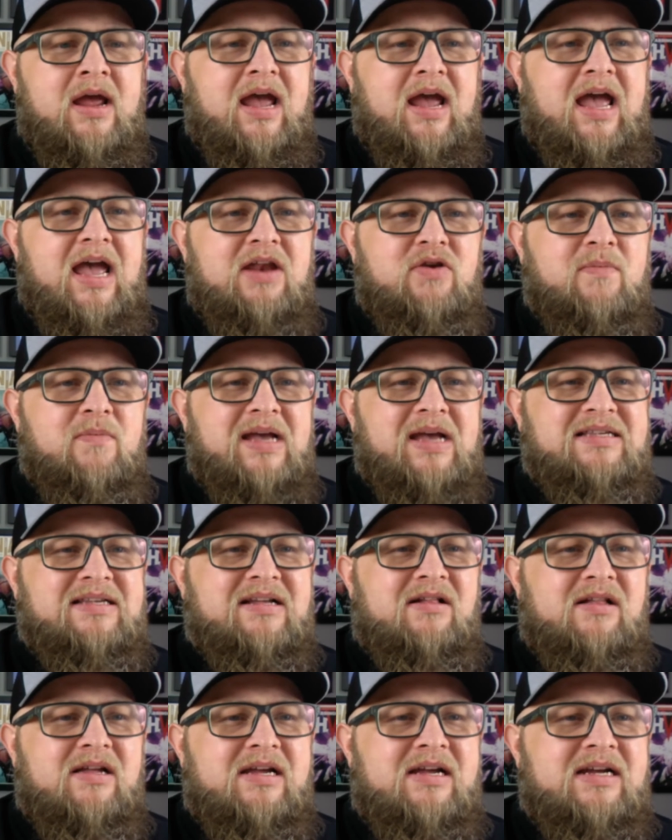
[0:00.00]
and you
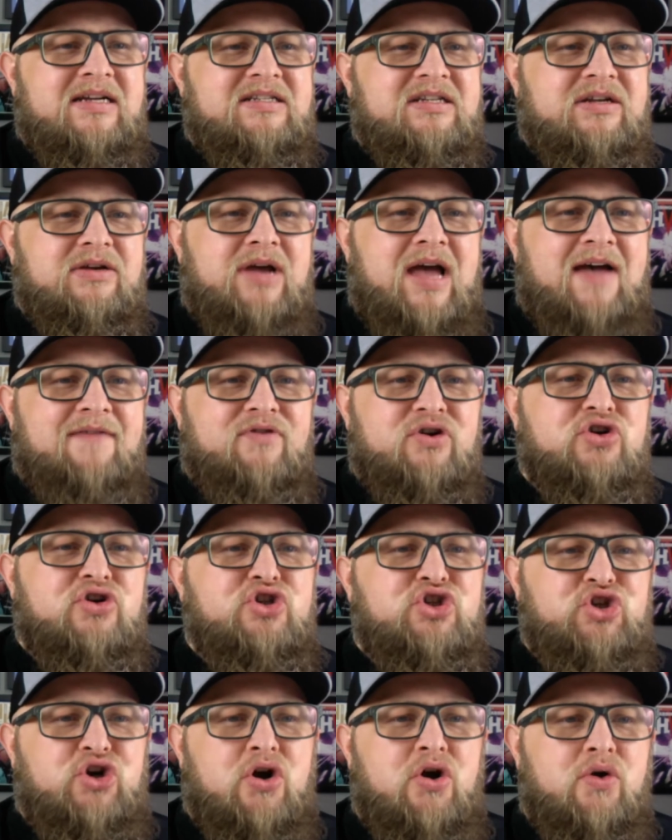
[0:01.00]
basically get to have your
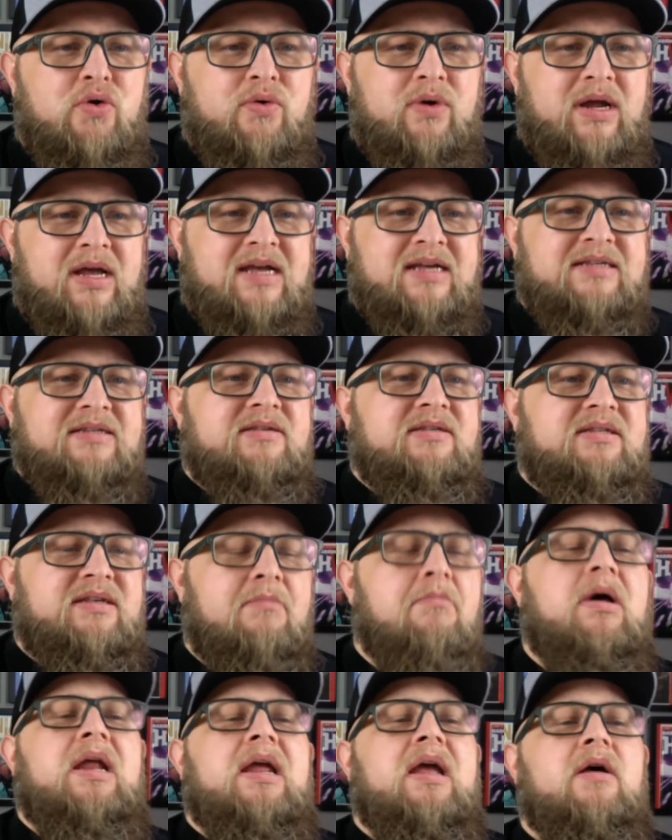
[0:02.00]
drone as
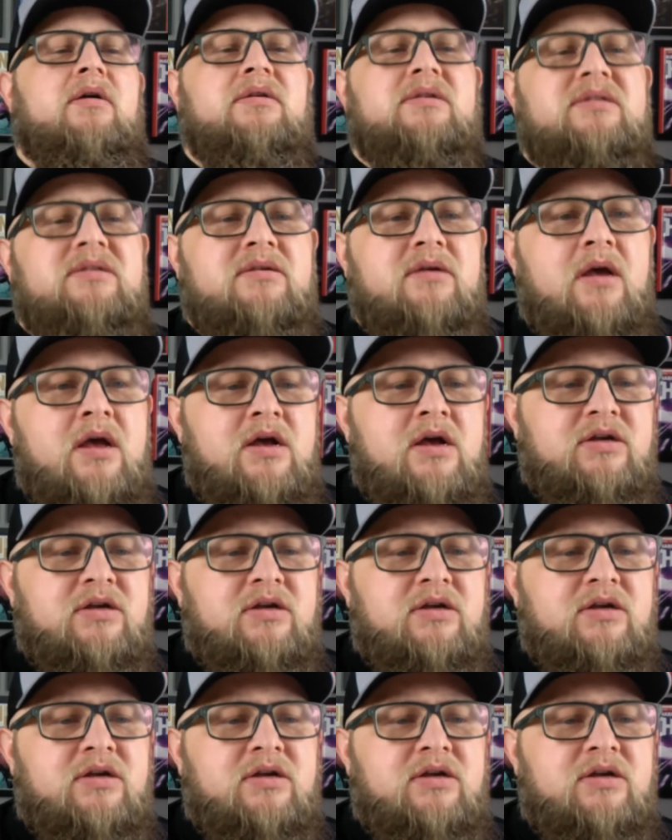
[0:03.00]
somebody else.